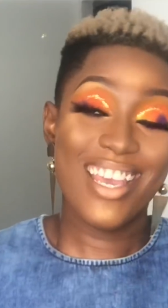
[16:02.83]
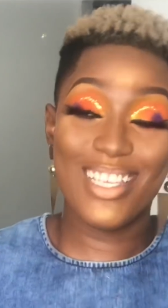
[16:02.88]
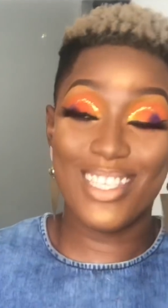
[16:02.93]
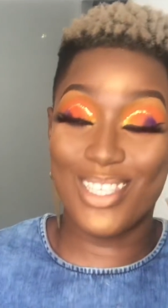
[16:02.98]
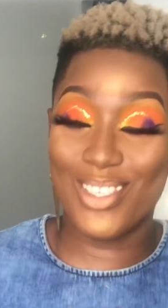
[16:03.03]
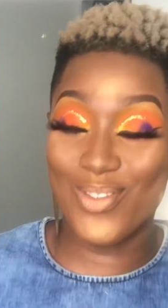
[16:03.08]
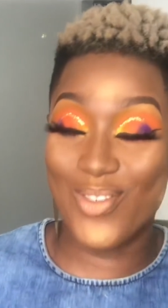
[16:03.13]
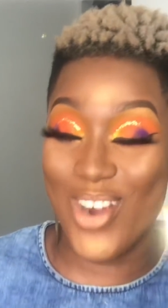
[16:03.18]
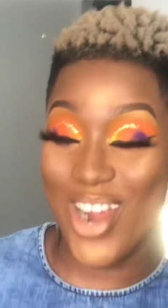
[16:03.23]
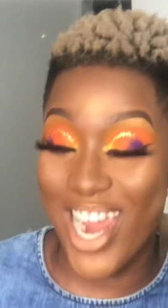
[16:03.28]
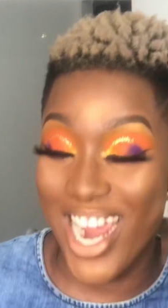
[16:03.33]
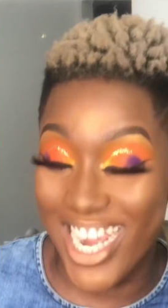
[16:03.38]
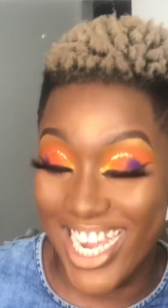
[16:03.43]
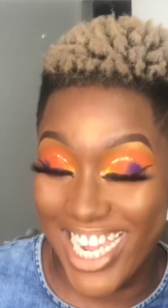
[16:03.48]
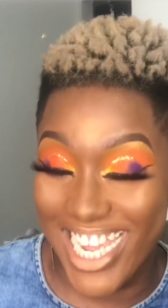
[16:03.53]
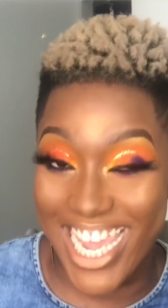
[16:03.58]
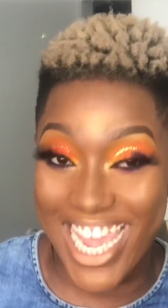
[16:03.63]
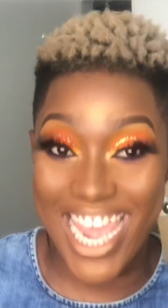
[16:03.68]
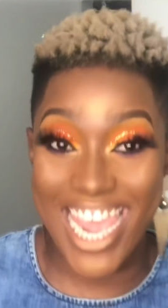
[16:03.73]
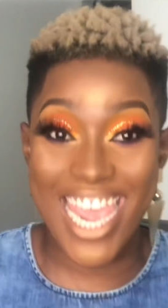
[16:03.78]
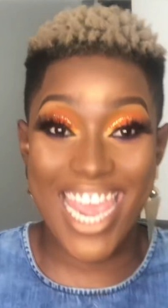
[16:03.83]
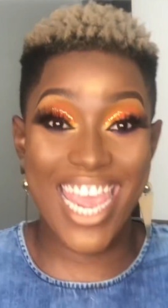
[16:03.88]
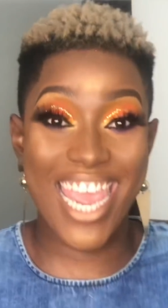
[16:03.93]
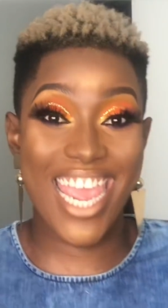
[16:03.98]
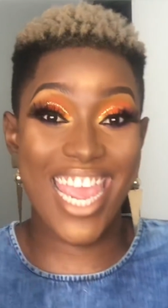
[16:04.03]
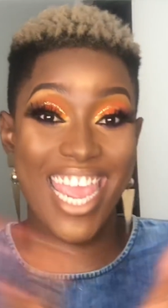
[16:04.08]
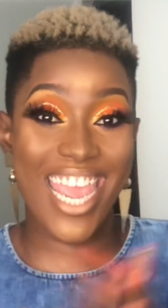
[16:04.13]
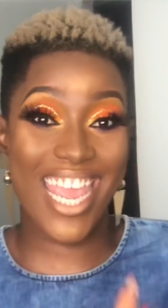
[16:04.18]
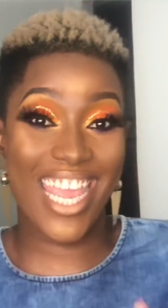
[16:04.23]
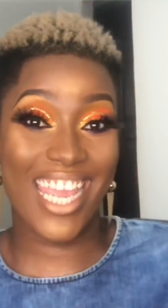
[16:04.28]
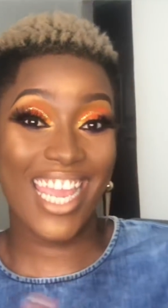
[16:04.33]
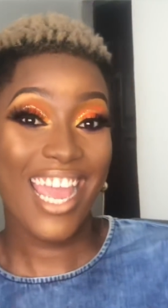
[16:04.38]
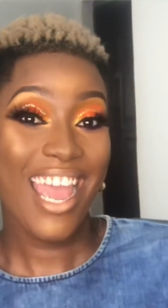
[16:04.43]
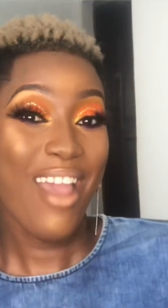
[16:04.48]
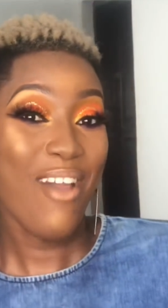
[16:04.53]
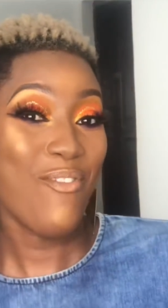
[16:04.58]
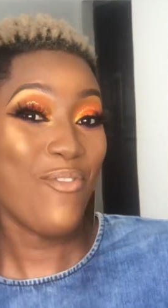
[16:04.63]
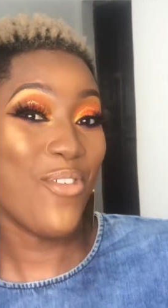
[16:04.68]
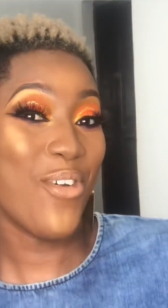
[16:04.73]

is working